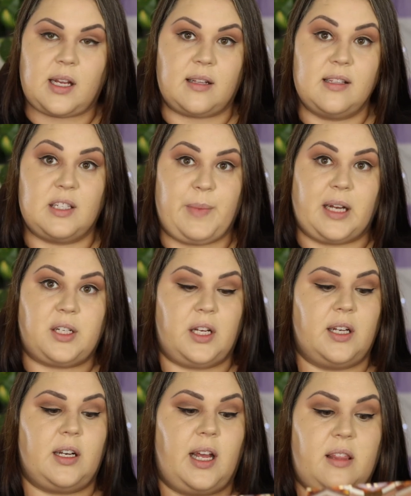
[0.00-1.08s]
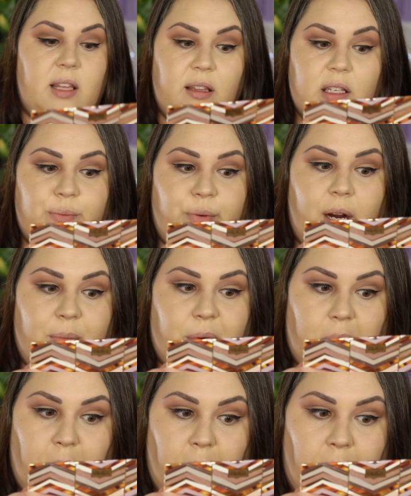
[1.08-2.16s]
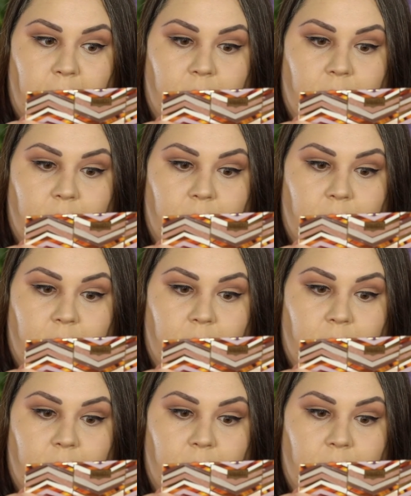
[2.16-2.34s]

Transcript: inspection, I think this primer,